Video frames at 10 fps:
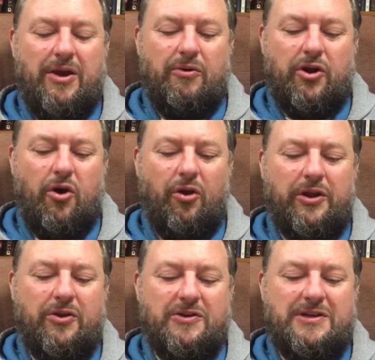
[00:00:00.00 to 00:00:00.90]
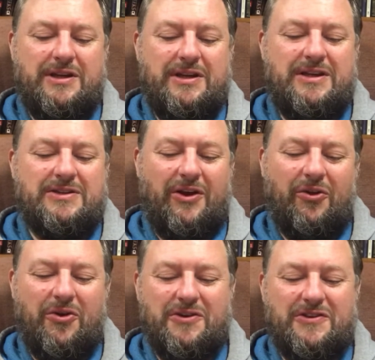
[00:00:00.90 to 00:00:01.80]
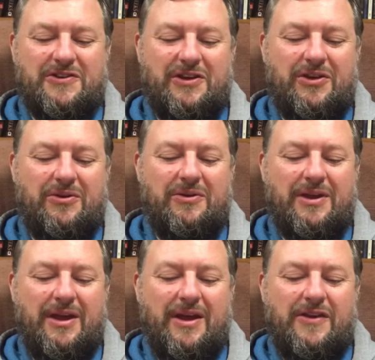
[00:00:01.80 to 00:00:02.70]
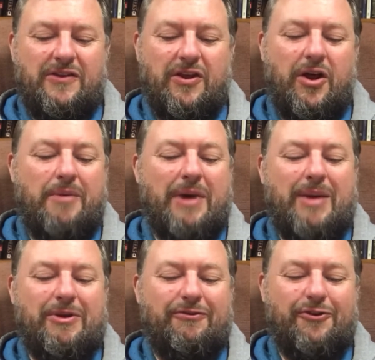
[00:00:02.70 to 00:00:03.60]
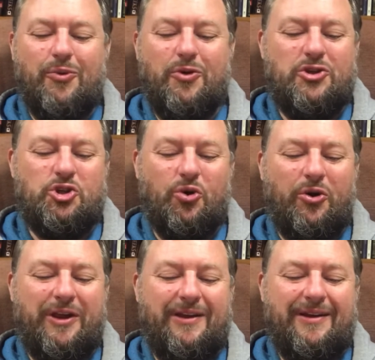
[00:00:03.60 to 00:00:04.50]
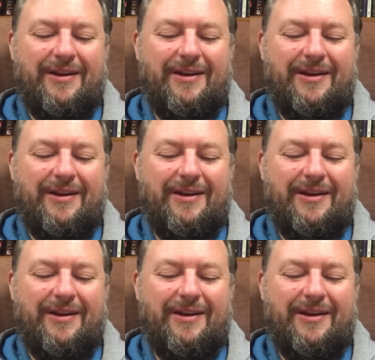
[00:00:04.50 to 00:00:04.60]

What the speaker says: Recalling your tears, I long to see you, so that I may be filled with joy.